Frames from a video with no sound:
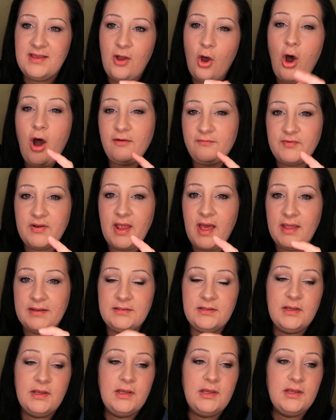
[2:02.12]
off and
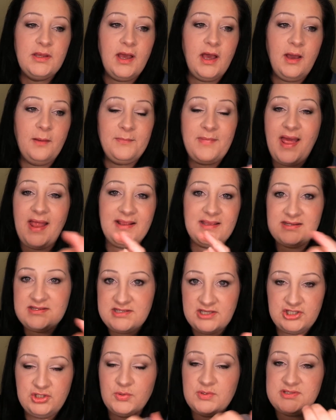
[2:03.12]
on. Not
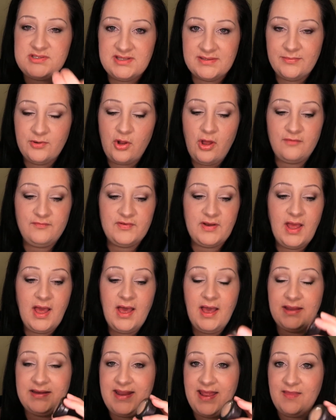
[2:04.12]
continuously, but off and
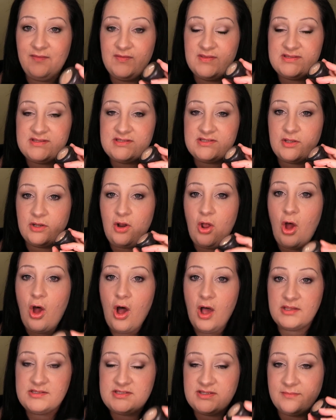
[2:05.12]
on. And this is an
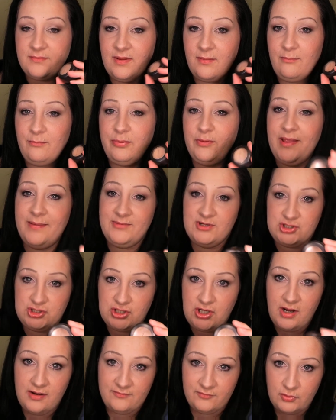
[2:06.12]
awesome blemish
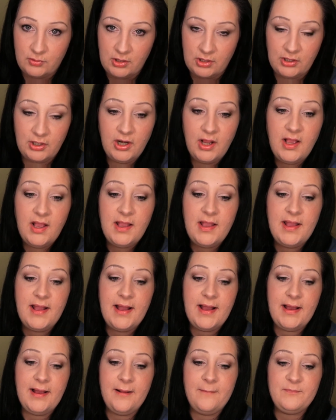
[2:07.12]
coverer.
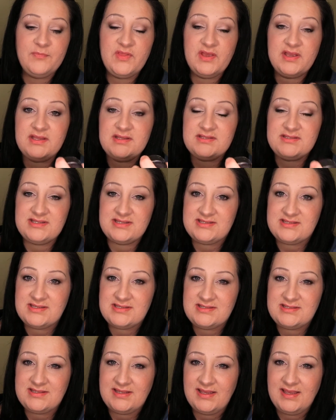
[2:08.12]
The
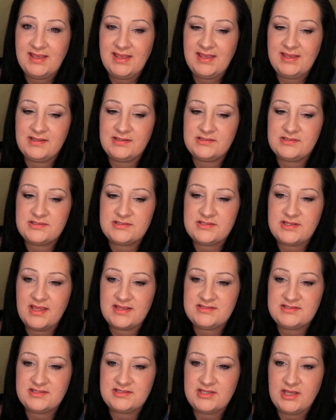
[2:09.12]
consistency is
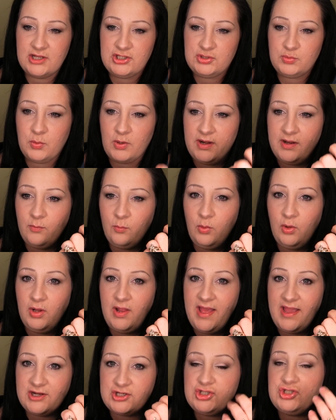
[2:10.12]
as such where it will
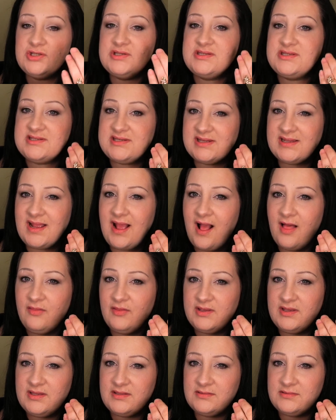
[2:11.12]
actually stick
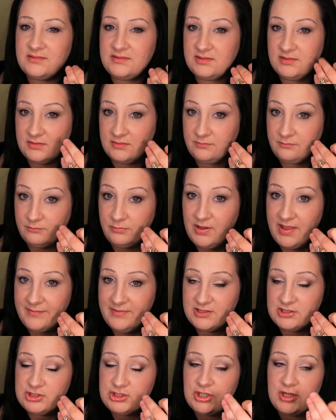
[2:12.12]
on the
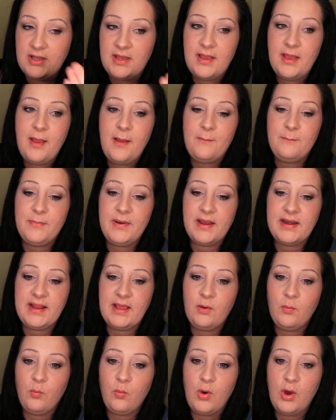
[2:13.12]
blemish, but
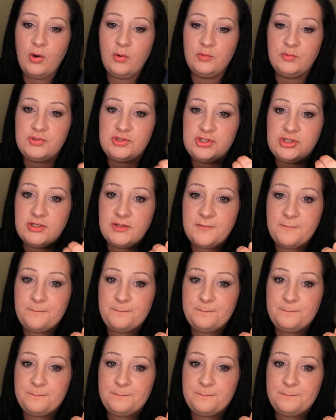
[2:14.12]
it won't